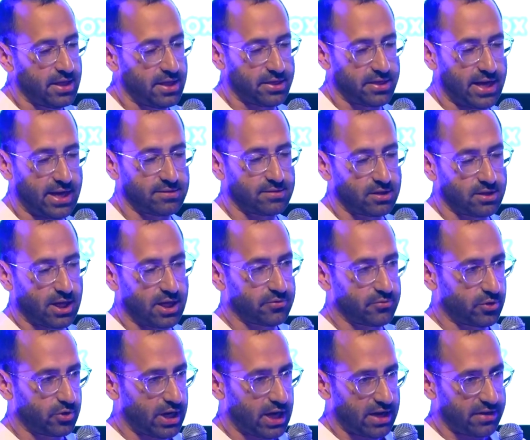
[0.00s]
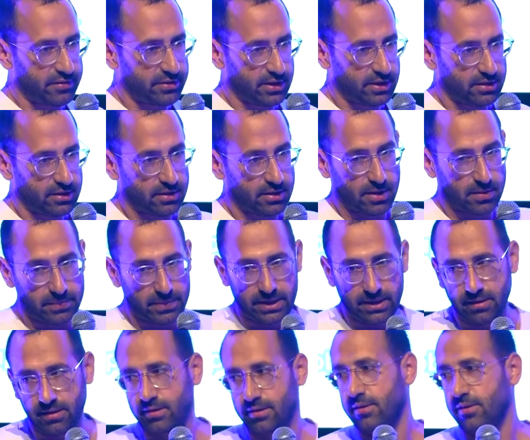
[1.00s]
Thanks a lot for having me,
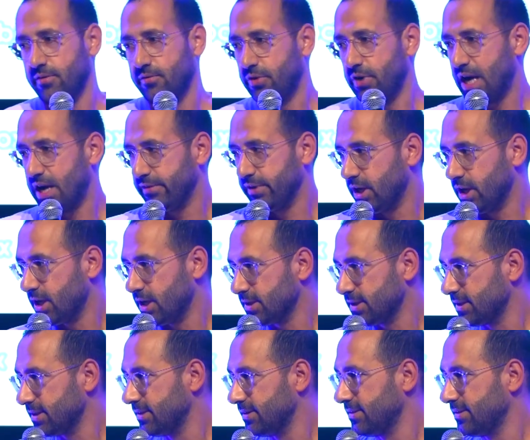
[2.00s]
for having us.